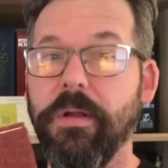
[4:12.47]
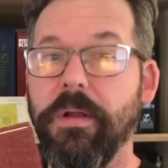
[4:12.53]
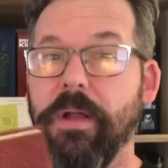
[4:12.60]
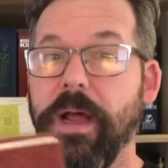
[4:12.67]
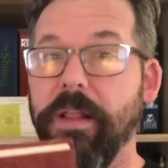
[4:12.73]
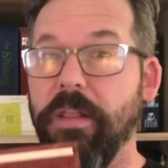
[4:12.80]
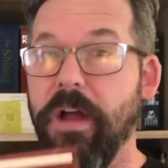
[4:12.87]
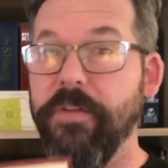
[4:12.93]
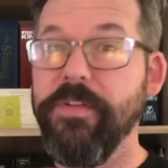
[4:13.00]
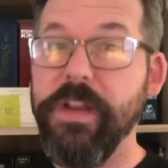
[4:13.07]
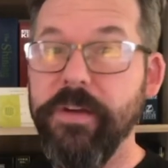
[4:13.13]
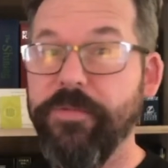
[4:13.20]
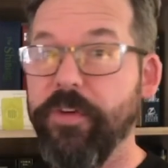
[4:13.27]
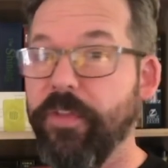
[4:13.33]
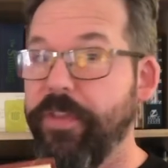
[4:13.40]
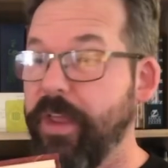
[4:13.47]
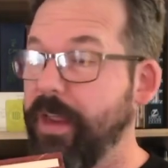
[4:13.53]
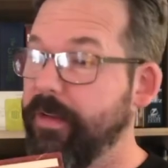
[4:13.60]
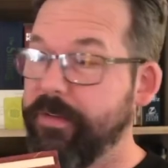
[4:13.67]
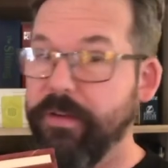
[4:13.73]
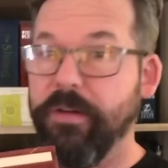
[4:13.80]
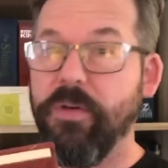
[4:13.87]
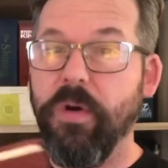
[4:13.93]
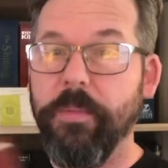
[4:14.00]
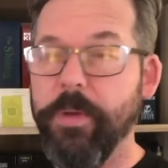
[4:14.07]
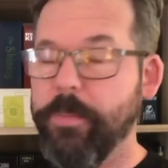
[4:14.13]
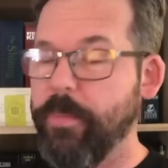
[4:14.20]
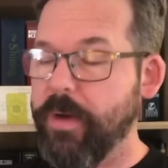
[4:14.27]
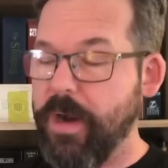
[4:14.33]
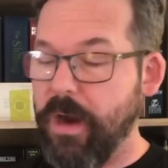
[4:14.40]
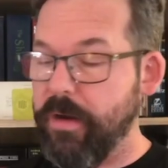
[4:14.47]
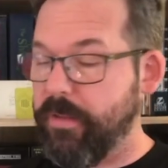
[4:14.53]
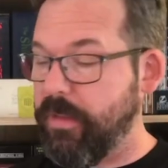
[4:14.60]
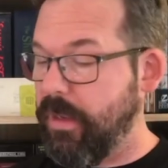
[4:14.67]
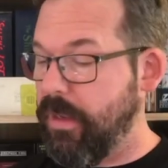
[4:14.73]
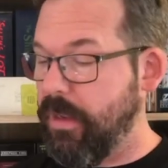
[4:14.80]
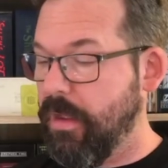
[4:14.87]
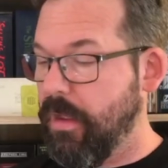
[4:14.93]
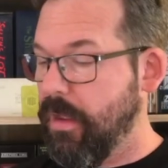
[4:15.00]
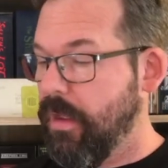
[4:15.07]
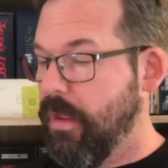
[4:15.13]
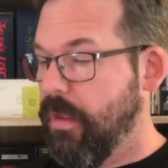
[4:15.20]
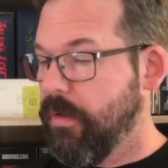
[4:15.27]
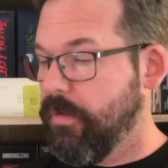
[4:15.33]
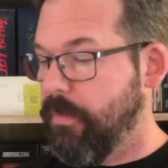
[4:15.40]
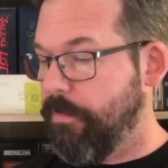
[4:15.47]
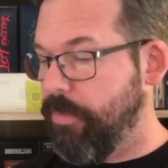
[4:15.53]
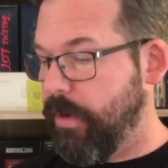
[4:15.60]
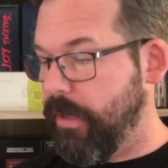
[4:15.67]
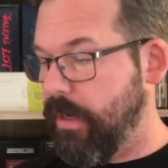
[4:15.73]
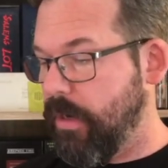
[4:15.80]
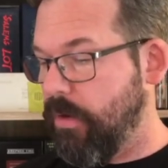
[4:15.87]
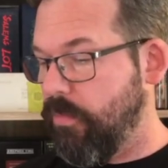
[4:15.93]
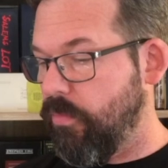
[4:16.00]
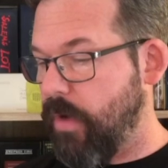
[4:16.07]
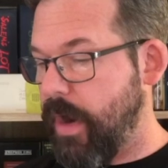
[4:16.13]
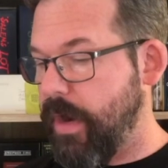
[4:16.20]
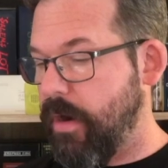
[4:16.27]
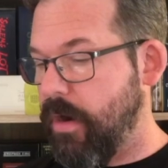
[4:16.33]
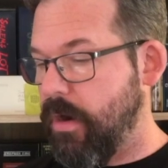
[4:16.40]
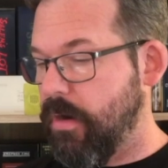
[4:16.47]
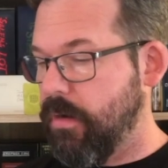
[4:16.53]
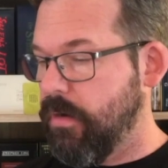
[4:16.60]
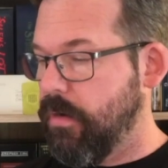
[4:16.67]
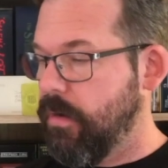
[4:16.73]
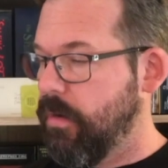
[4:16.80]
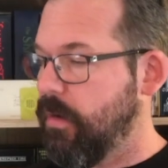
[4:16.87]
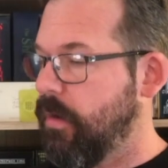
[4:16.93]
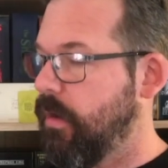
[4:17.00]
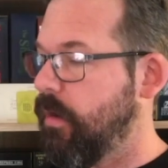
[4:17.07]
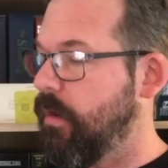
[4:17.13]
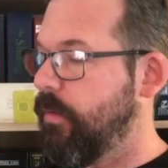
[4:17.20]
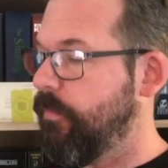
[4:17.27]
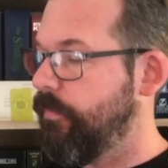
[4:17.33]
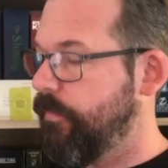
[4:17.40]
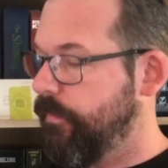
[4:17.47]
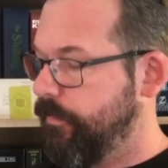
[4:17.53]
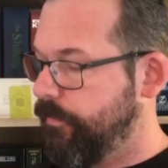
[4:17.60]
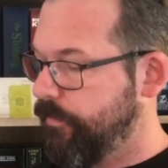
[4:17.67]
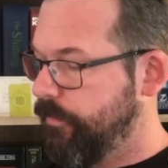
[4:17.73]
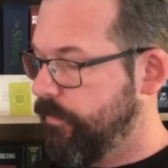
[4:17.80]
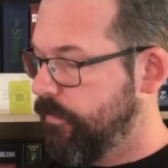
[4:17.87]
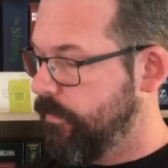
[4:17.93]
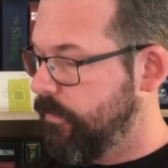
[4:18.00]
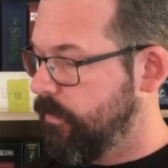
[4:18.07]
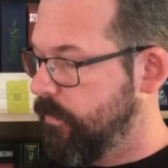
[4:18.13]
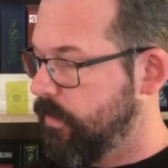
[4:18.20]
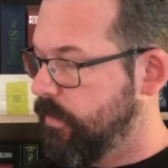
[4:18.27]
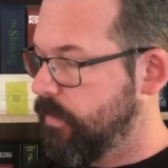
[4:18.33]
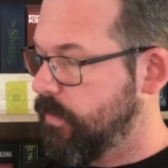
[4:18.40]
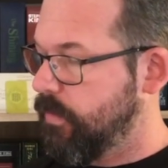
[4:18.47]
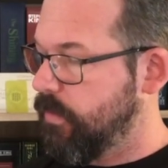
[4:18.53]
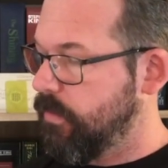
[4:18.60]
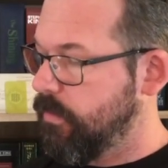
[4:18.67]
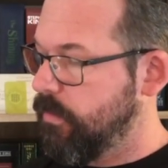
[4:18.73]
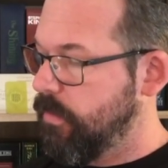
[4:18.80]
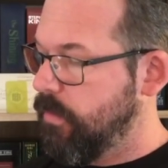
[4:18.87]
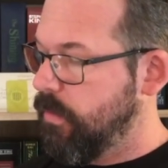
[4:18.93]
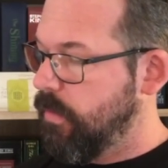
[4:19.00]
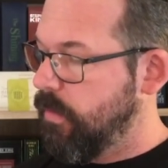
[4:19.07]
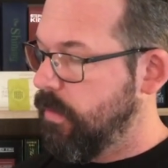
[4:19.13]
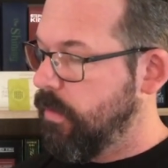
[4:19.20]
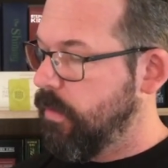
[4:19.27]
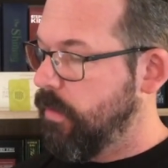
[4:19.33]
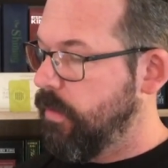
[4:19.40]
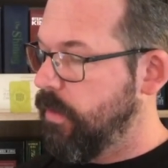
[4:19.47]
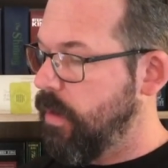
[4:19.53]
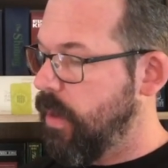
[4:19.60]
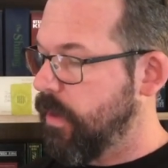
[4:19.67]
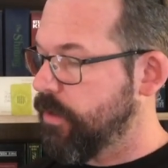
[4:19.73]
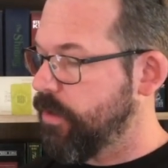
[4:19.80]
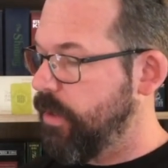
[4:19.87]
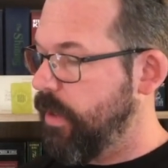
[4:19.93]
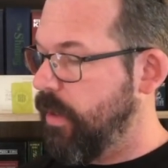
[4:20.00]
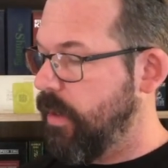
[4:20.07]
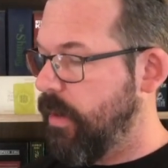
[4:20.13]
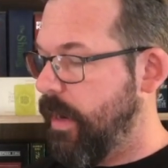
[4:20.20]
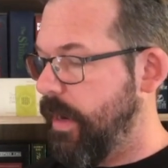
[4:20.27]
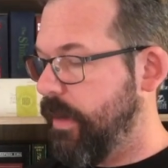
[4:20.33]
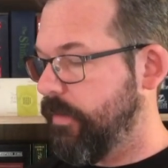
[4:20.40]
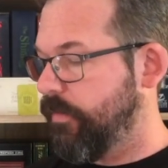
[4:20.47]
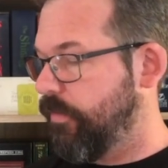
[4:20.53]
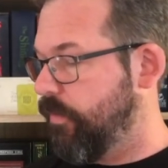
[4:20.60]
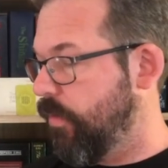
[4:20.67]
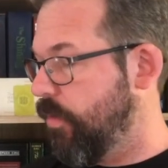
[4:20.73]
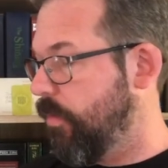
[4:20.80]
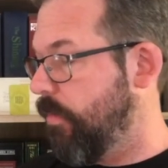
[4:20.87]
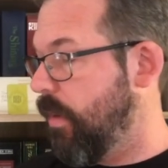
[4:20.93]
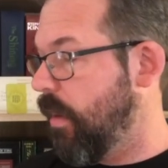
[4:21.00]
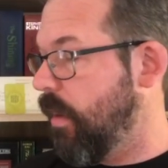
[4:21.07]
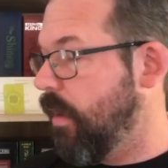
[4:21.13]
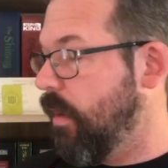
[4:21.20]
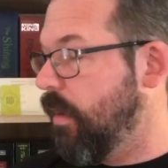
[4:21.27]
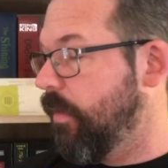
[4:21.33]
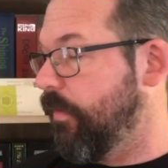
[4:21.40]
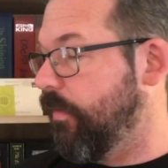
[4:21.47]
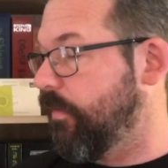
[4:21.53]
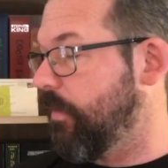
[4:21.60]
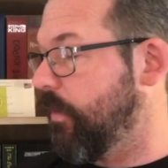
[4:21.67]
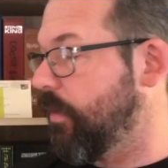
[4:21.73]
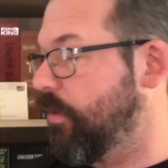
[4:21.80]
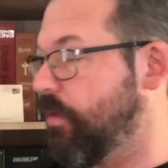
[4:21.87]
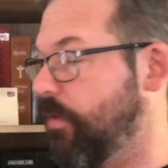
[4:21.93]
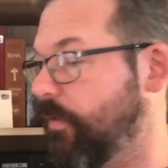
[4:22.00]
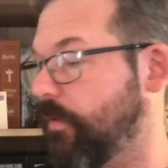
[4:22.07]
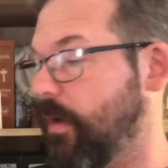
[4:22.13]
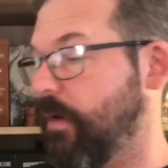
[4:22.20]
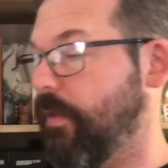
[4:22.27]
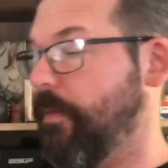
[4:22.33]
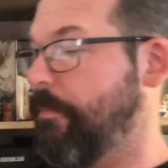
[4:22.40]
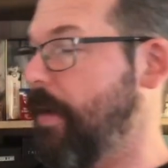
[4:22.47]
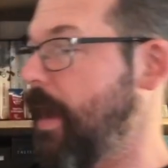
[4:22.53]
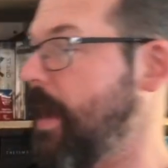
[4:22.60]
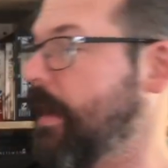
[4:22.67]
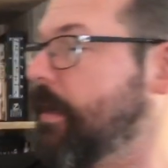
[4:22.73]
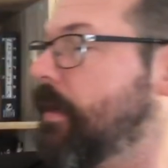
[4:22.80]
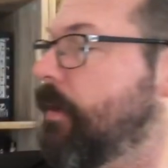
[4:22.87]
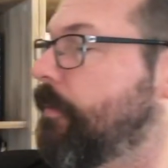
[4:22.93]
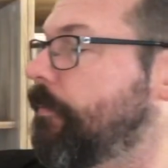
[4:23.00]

I love Needful Things, and Cormac McCarthy is a brilliant writer. Um, so, The Auctioneer, I assume the signatures are in the back.